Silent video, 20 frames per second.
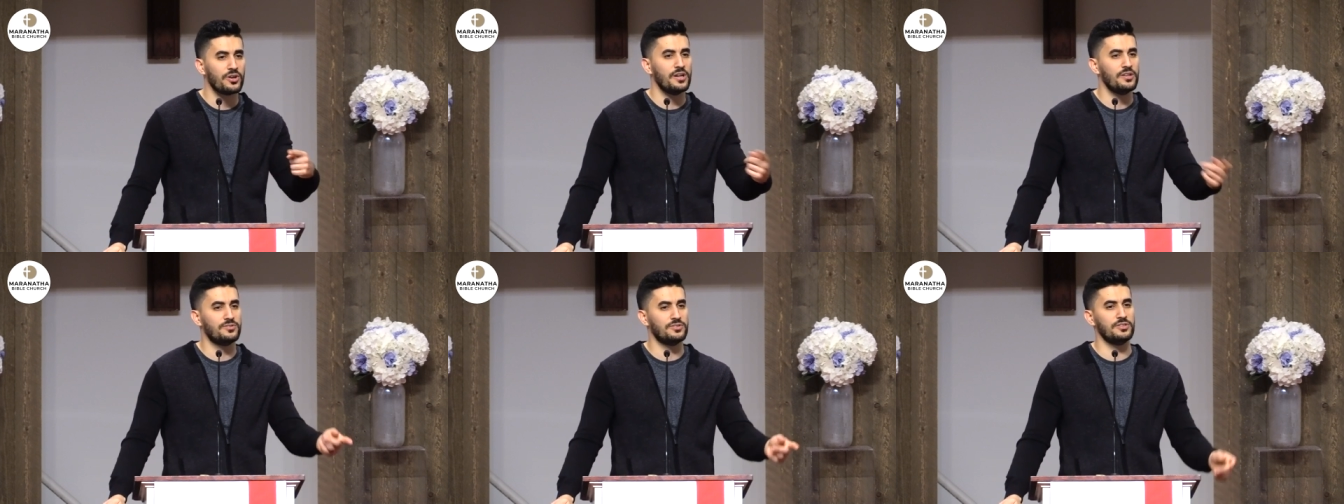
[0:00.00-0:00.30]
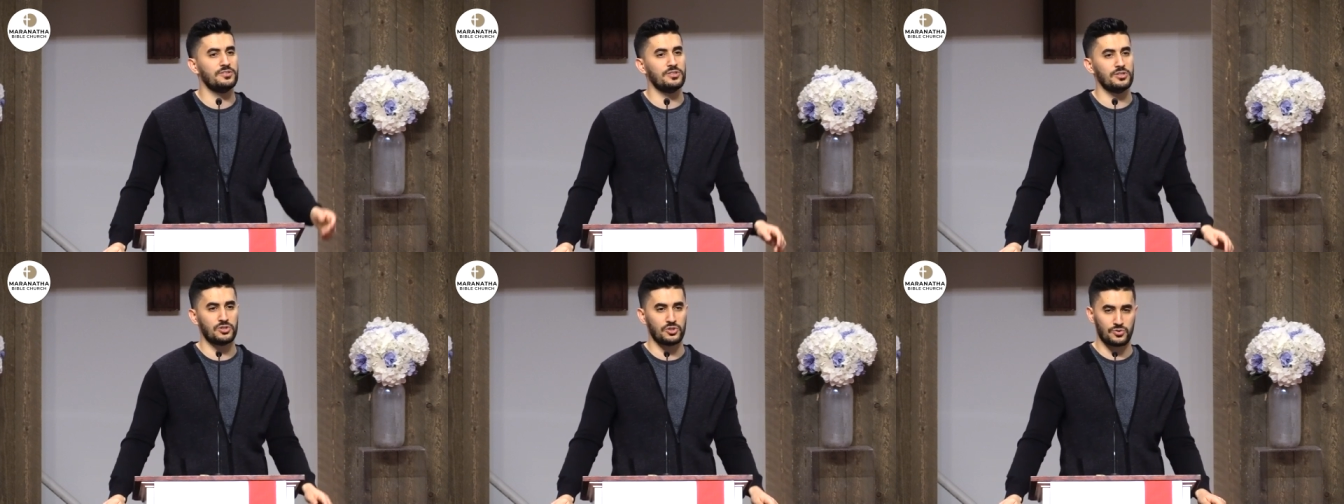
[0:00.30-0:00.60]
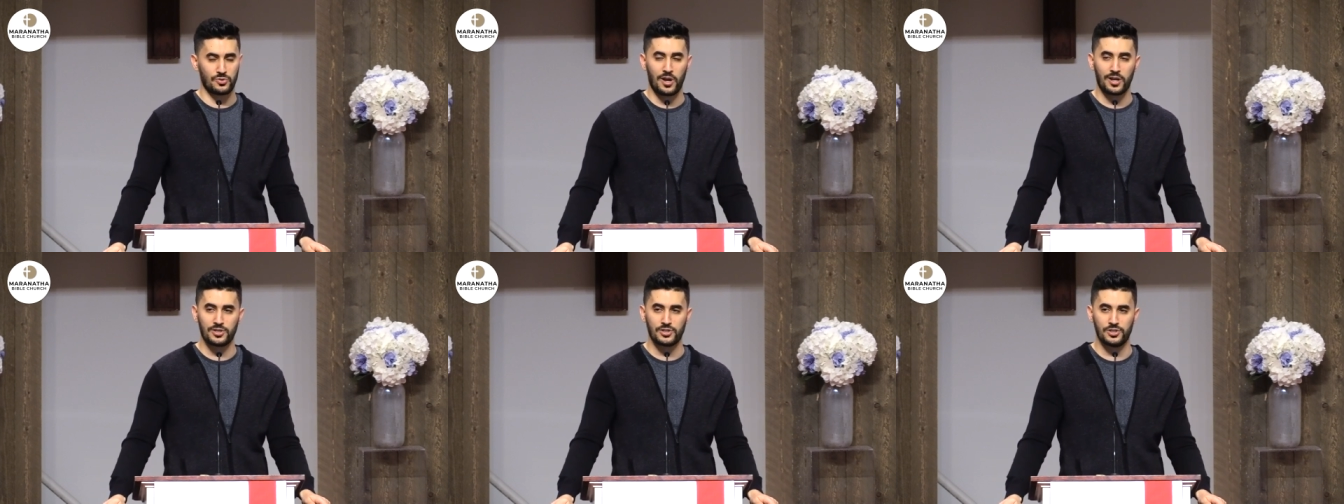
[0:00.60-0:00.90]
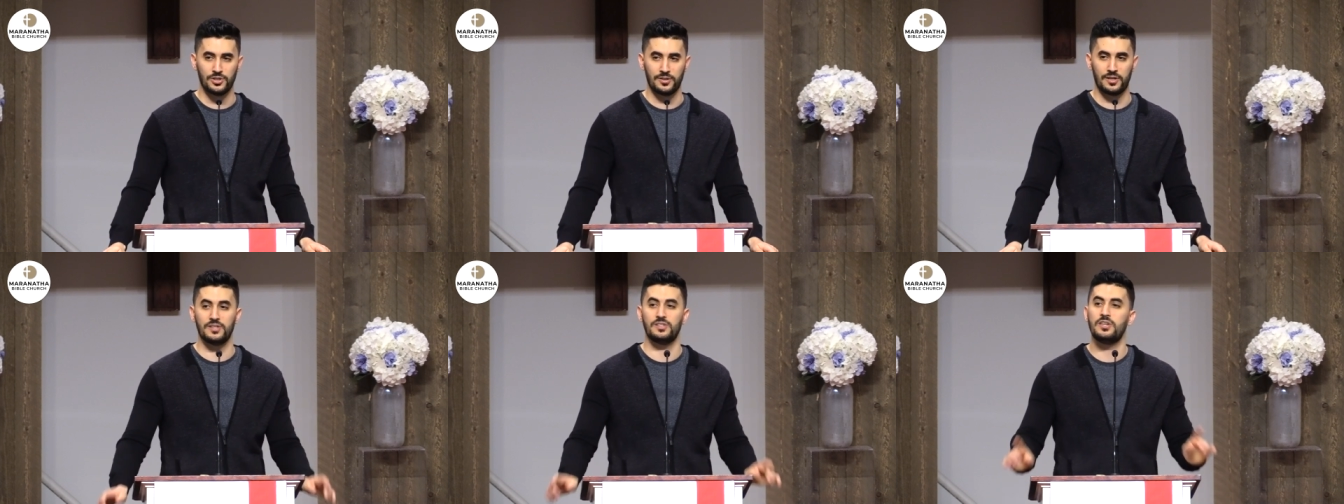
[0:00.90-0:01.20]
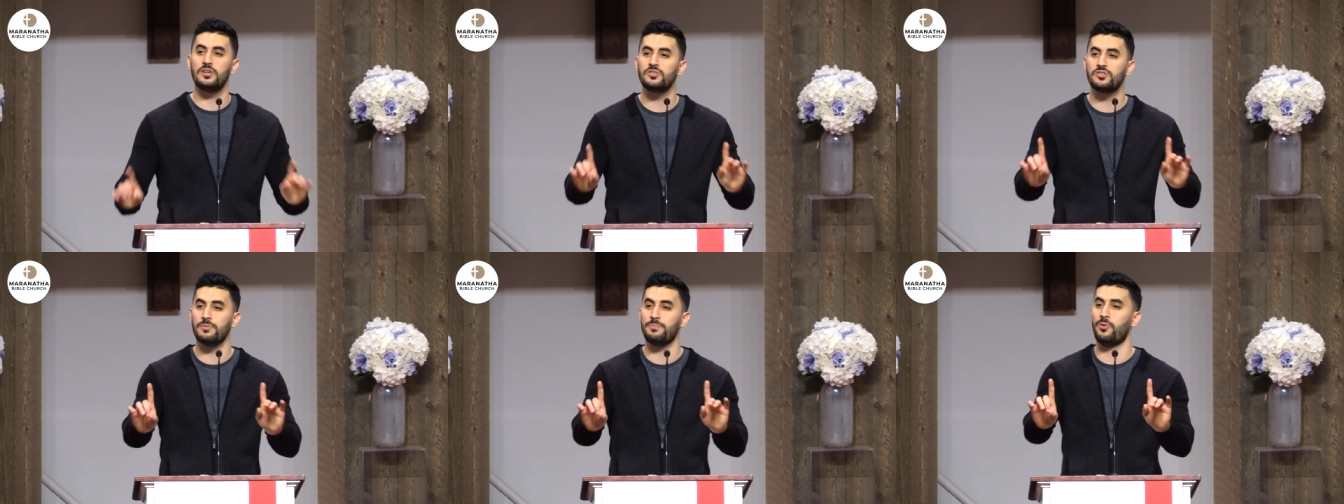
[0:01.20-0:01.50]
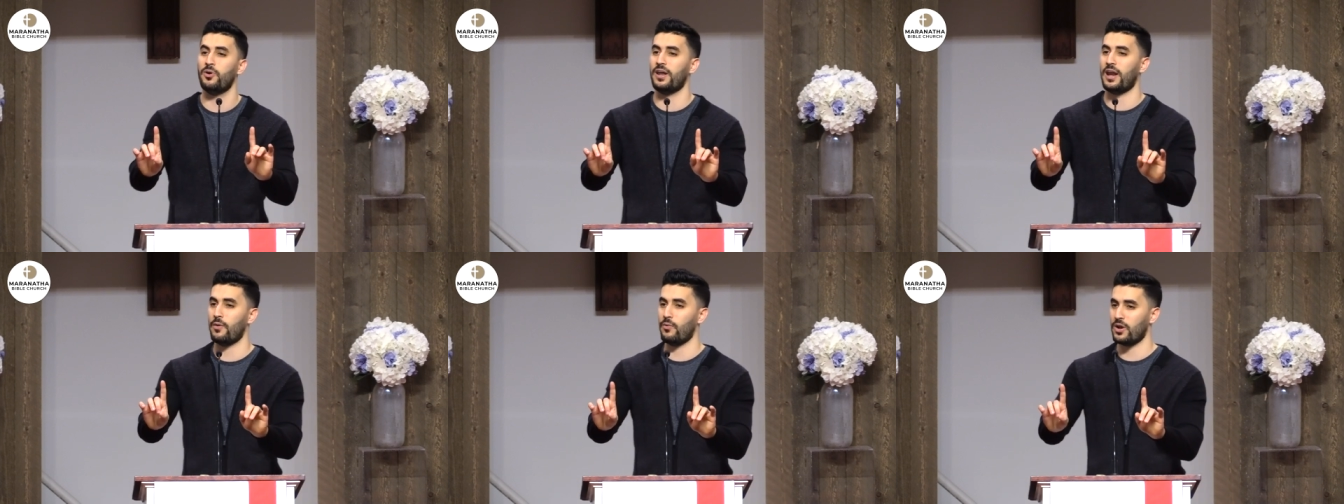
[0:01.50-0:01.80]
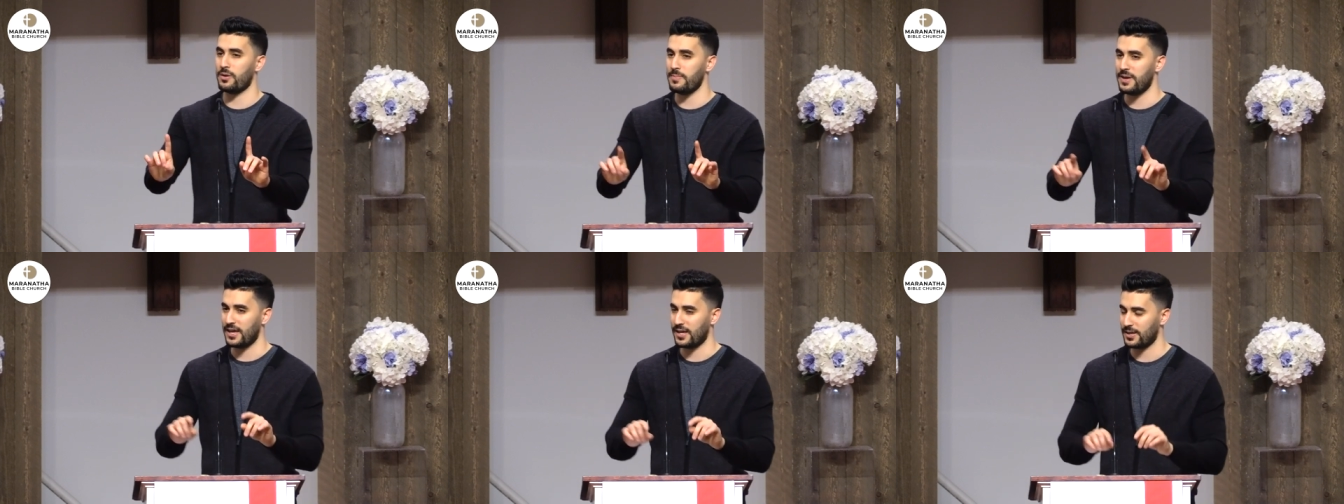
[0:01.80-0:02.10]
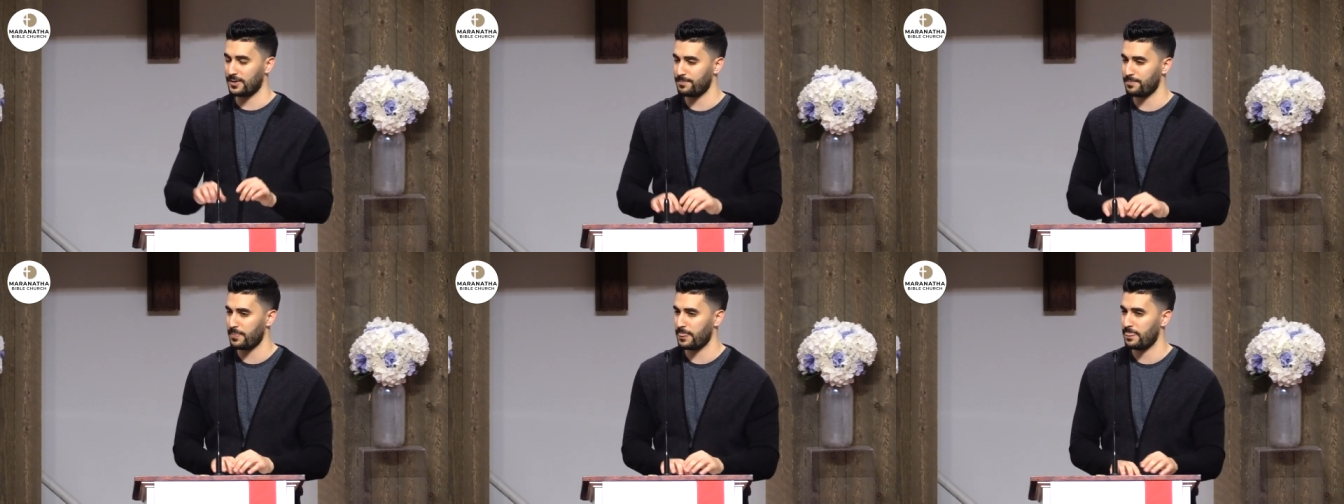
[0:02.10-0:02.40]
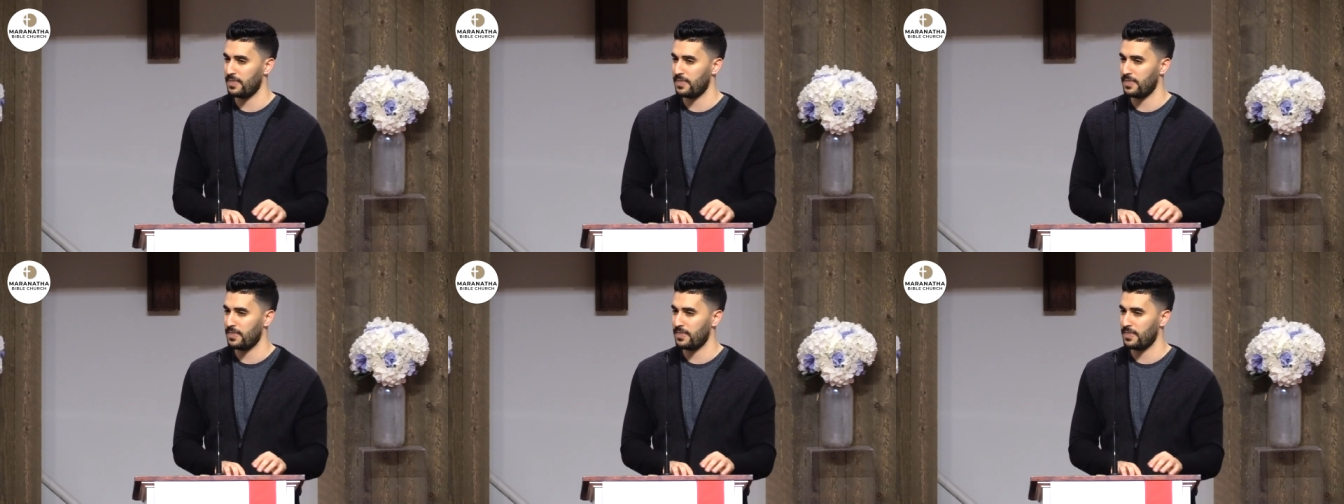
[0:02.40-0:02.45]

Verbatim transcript: into destruction. Because here's the point I want to make